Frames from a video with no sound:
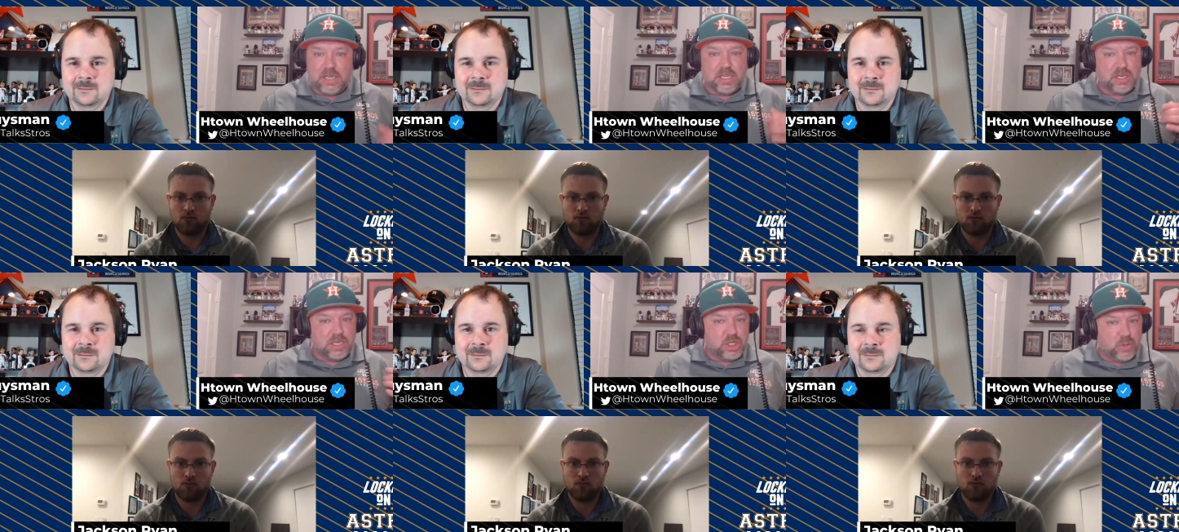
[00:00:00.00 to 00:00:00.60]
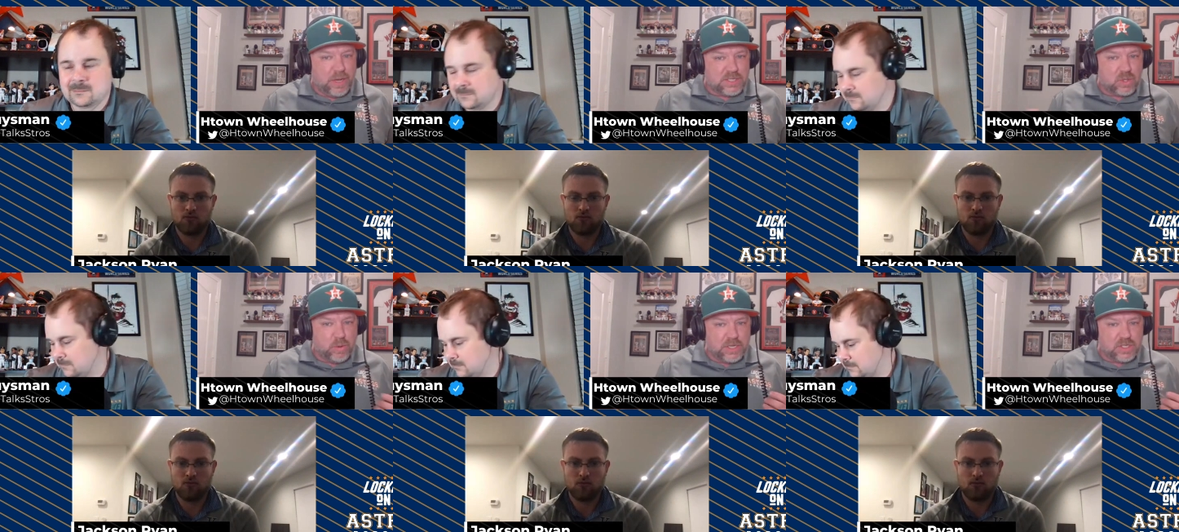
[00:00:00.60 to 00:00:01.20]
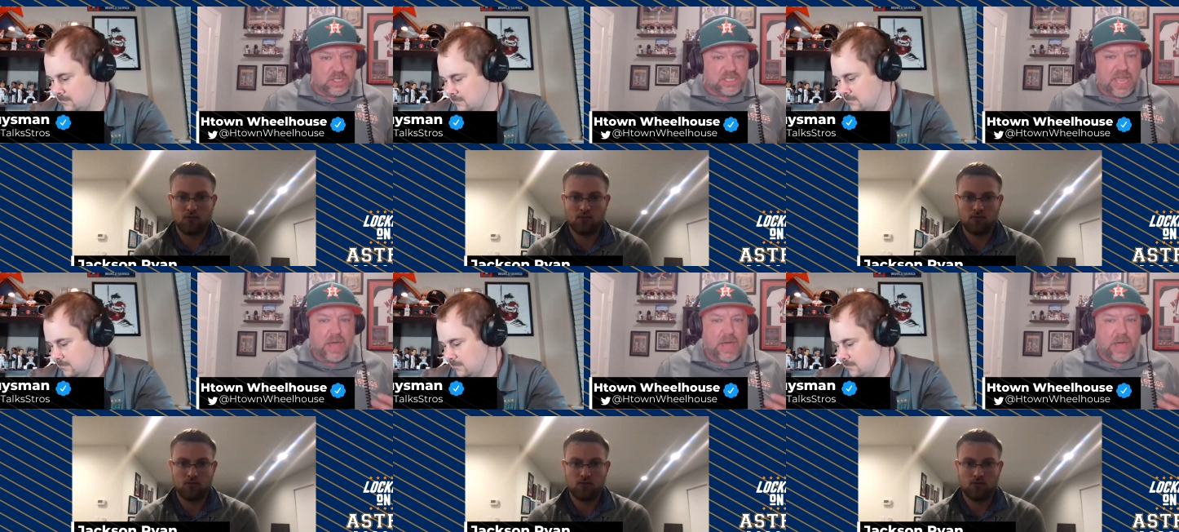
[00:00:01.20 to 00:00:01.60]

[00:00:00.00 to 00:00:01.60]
Speaker 1: it? Did did you ask questions?